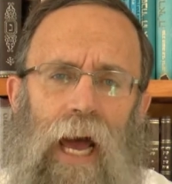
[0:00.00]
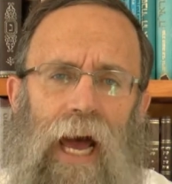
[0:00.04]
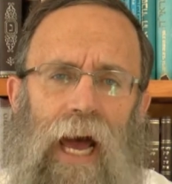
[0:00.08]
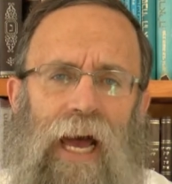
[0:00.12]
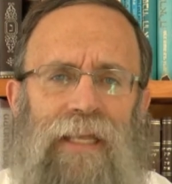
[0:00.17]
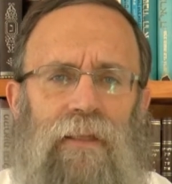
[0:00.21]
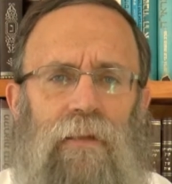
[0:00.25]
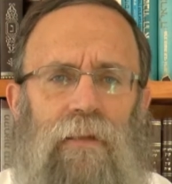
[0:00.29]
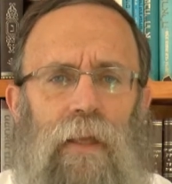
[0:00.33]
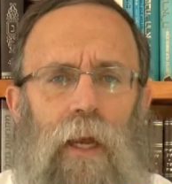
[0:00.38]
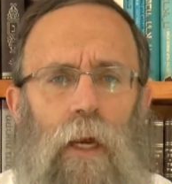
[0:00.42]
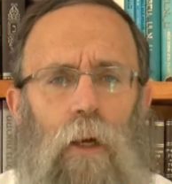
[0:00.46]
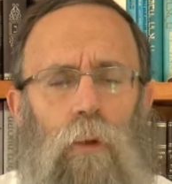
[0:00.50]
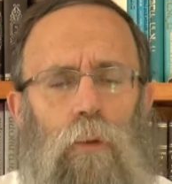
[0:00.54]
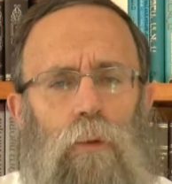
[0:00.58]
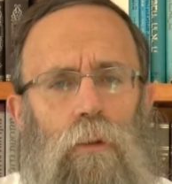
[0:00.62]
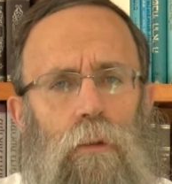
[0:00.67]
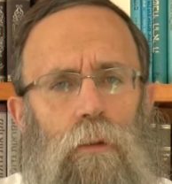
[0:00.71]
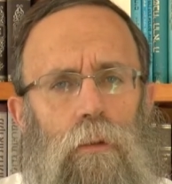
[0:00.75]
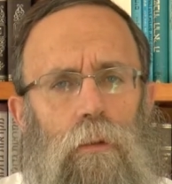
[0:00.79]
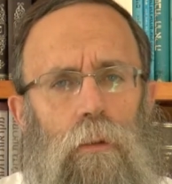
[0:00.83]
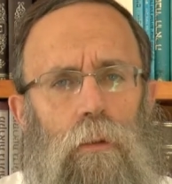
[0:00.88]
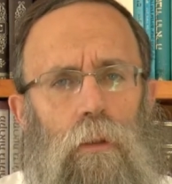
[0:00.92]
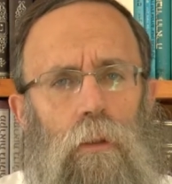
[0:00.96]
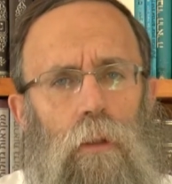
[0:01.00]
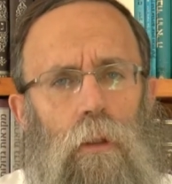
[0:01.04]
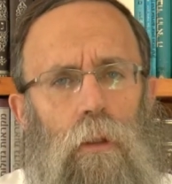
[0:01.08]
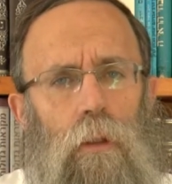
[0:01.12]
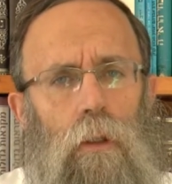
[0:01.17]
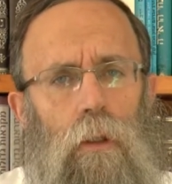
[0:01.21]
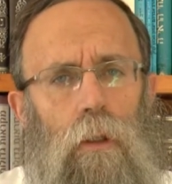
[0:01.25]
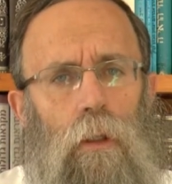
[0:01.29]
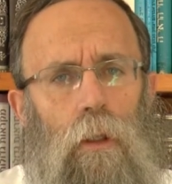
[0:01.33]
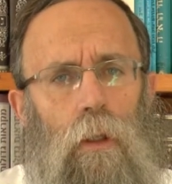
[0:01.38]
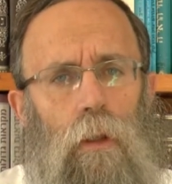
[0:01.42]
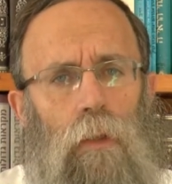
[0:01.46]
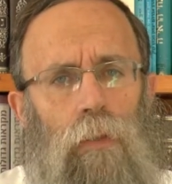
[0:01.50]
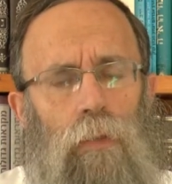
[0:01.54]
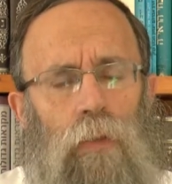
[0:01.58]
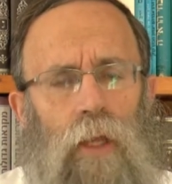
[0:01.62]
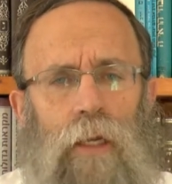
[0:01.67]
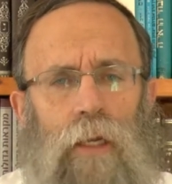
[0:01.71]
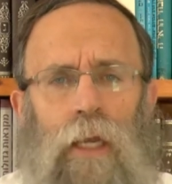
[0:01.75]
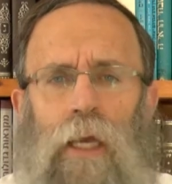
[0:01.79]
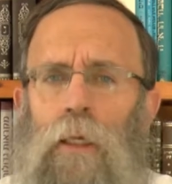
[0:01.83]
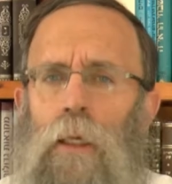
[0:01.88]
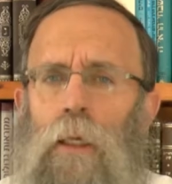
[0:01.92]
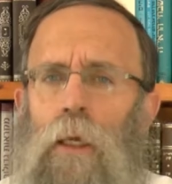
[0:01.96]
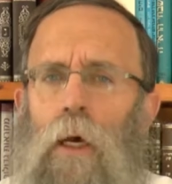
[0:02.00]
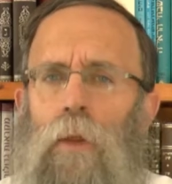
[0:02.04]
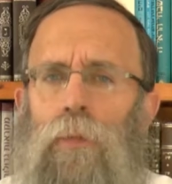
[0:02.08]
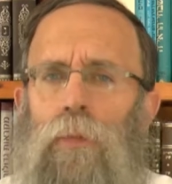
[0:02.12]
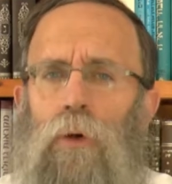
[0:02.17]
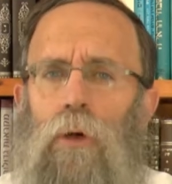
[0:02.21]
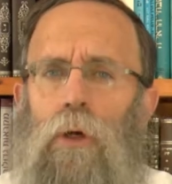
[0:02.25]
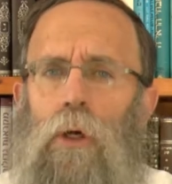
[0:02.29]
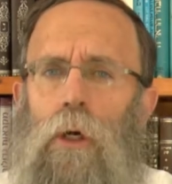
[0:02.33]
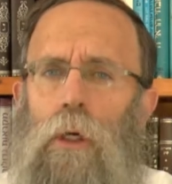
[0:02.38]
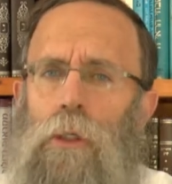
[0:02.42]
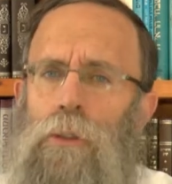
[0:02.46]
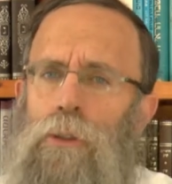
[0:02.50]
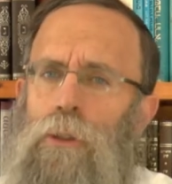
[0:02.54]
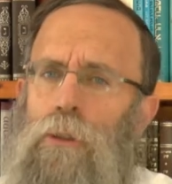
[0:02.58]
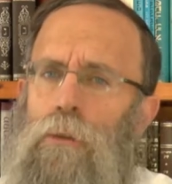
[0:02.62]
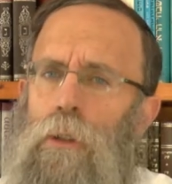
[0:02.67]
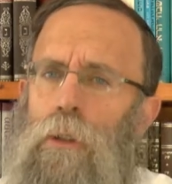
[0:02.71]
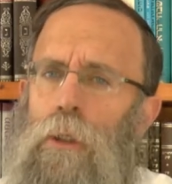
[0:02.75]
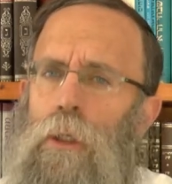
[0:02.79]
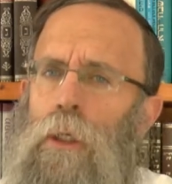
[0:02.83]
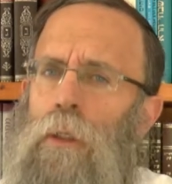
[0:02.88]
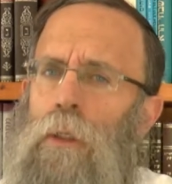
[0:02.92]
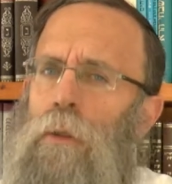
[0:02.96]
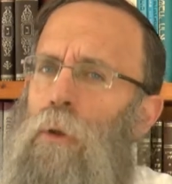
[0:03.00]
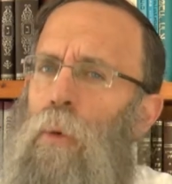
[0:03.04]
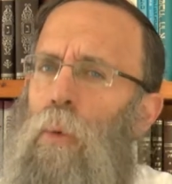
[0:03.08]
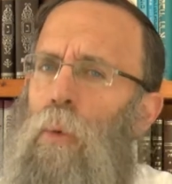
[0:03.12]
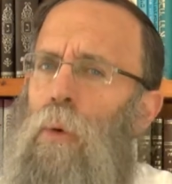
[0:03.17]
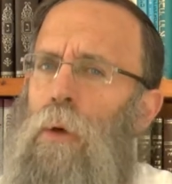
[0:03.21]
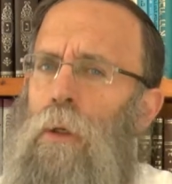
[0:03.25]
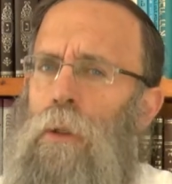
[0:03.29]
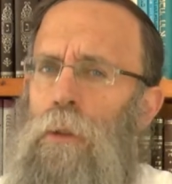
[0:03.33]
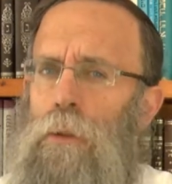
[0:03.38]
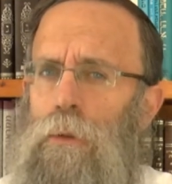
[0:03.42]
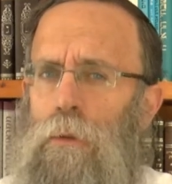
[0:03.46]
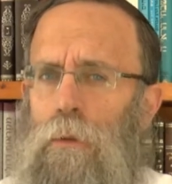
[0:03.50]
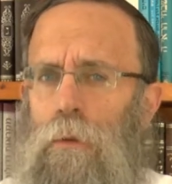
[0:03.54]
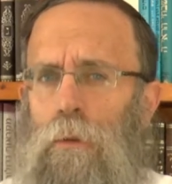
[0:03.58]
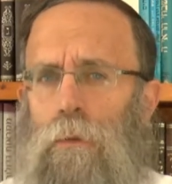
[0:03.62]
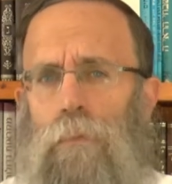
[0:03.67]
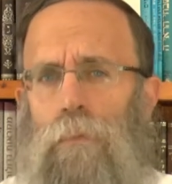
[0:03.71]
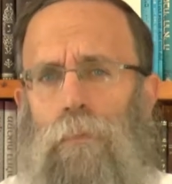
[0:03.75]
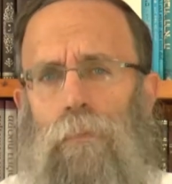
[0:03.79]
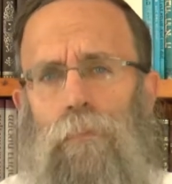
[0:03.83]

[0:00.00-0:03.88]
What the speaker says: I doubt that any other country in the world